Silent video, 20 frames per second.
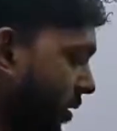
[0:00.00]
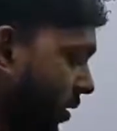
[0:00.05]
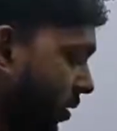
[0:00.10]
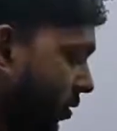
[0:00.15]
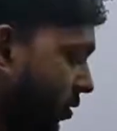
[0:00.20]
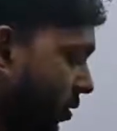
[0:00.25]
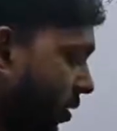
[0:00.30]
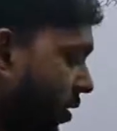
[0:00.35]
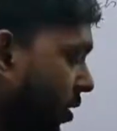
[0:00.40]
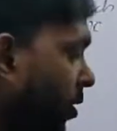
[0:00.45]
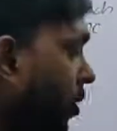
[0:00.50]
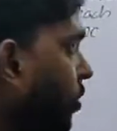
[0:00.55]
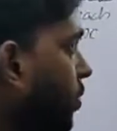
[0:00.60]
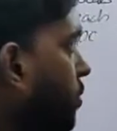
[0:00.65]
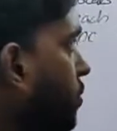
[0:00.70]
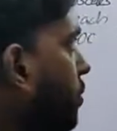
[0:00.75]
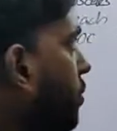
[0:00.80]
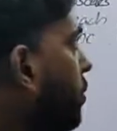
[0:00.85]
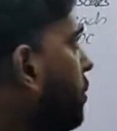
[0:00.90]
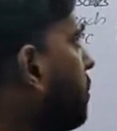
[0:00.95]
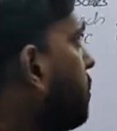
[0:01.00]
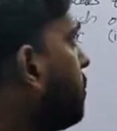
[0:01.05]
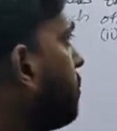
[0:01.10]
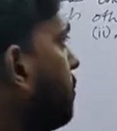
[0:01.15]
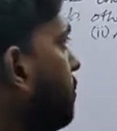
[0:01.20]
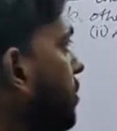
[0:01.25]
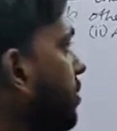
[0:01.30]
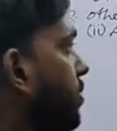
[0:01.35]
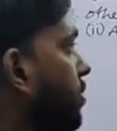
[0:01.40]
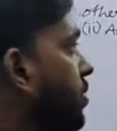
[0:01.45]
is equal to
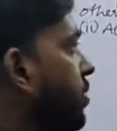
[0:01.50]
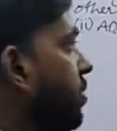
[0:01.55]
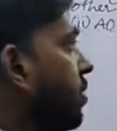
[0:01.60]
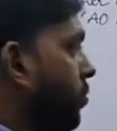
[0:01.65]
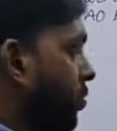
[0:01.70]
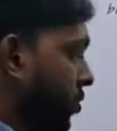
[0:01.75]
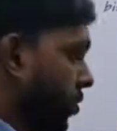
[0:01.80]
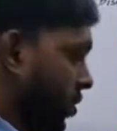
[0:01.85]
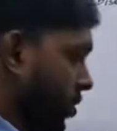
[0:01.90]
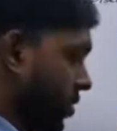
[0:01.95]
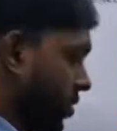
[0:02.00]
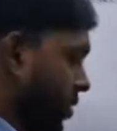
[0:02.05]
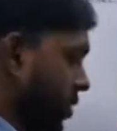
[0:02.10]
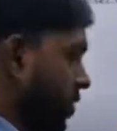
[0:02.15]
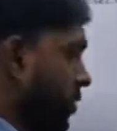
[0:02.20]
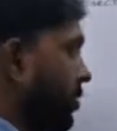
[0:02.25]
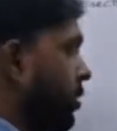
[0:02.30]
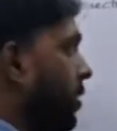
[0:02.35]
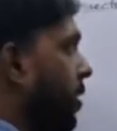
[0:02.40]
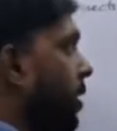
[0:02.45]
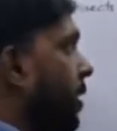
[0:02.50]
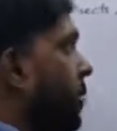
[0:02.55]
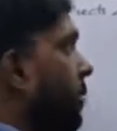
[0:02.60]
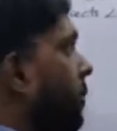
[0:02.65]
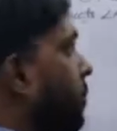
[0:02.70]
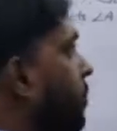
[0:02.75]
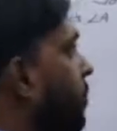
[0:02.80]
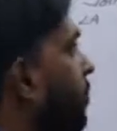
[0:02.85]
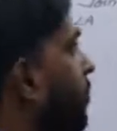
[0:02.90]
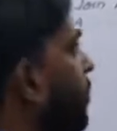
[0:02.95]
BC. The question says that
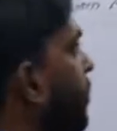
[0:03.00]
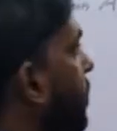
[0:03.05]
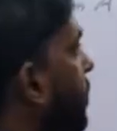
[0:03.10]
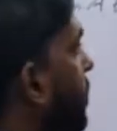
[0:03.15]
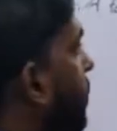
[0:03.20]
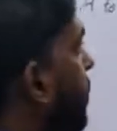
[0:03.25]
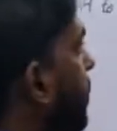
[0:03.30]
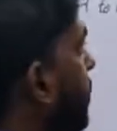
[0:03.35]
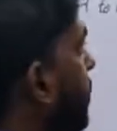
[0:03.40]
the